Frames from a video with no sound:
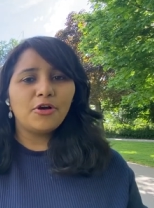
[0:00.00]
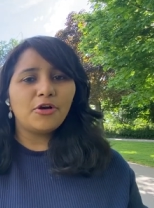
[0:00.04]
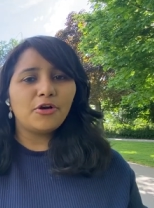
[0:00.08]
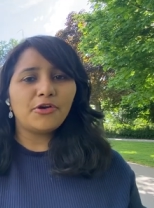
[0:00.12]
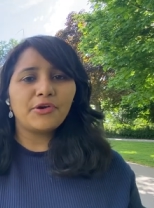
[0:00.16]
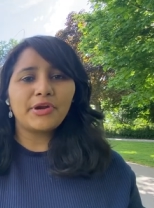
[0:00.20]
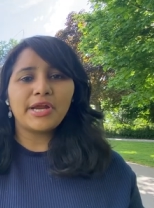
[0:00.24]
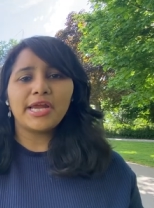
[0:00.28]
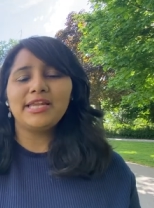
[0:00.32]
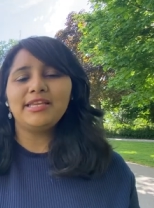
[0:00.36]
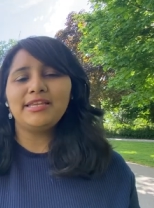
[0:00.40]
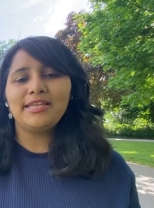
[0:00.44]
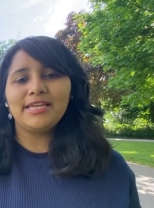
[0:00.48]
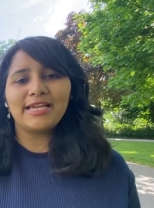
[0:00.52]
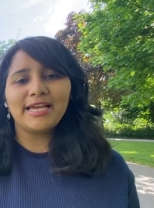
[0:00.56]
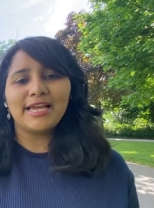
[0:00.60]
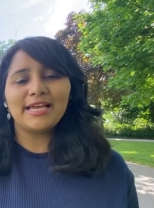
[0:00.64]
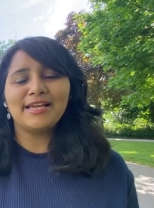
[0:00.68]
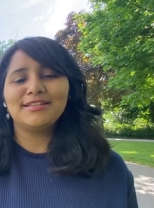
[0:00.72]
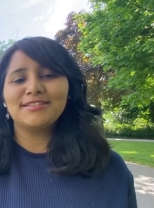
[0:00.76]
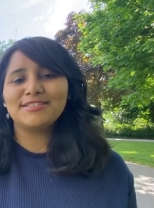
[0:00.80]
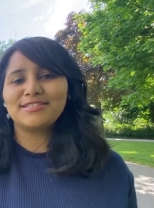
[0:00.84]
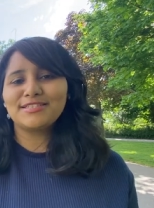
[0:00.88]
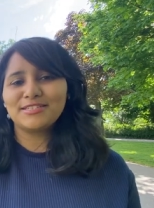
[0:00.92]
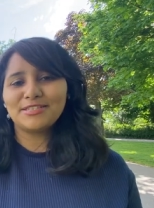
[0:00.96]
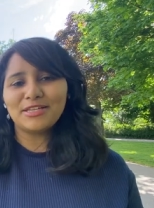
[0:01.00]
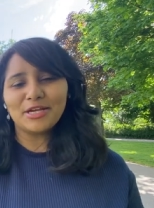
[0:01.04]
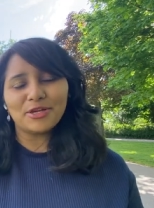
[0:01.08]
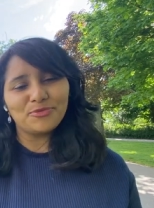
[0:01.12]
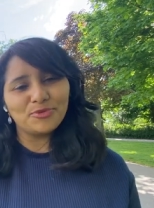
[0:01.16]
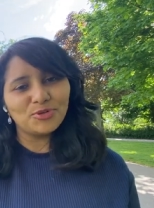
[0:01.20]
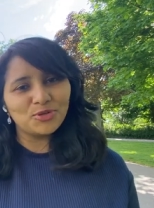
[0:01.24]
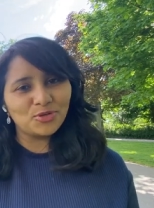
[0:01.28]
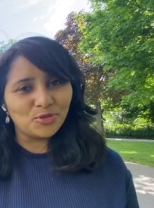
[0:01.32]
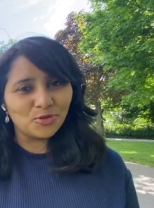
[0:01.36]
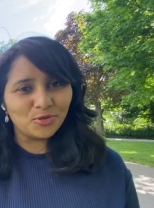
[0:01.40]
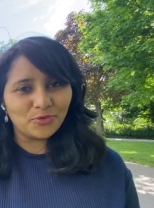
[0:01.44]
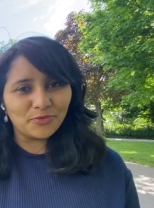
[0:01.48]
or anything else that
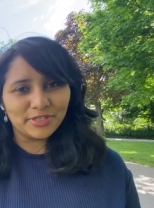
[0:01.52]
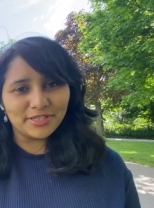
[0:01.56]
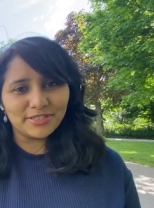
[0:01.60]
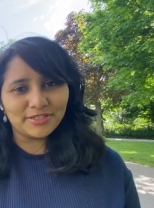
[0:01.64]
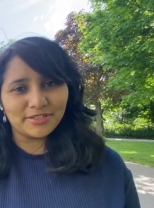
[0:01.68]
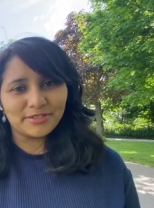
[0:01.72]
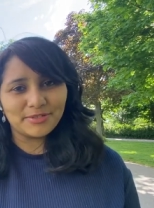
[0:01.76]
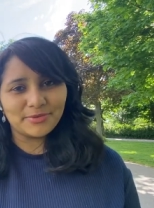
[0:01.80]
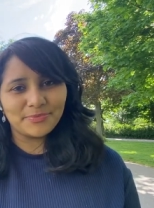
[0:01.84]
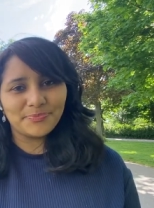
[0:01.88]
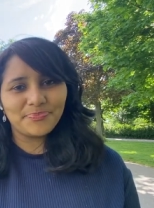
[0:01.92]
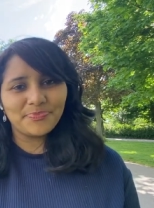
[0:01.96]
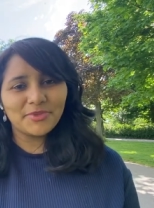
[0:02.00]
would go with it.